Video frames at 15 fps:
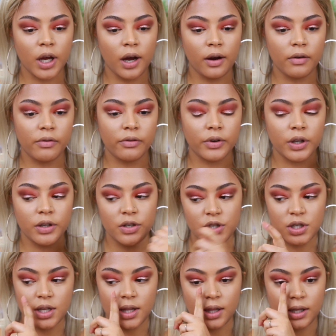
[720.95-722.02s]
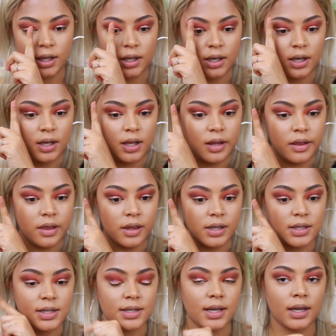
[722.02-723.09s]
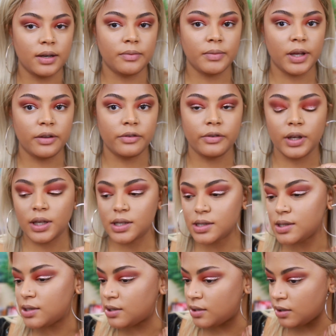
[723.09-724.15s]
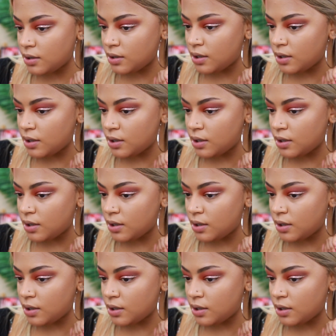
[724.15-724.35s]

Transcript: coverage than this side of my face.